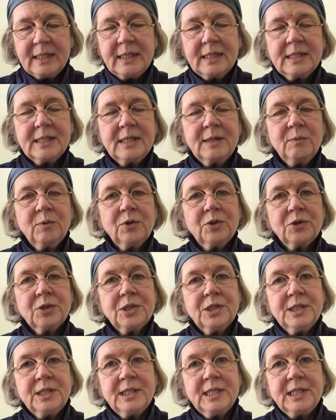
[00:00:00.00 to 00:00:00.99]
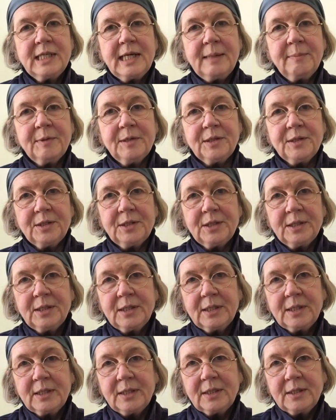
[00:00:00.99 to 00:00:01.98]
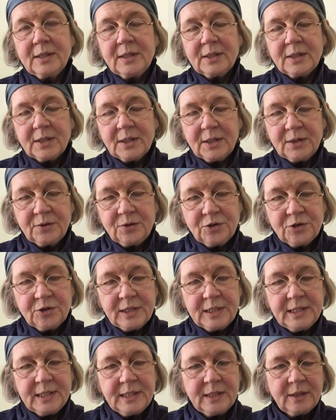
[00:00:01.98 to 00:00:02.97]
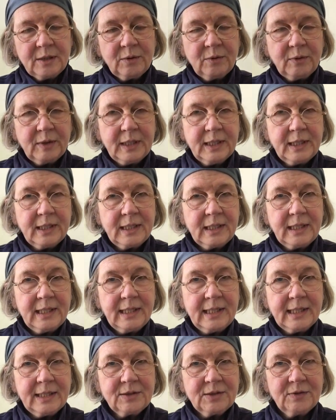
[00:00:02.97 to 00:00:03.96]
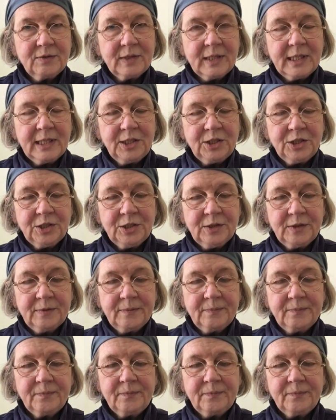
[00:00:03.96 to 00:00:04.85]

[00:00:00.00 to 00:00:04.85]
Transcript: as he watches his abbot go treading quietly out of the kitchen,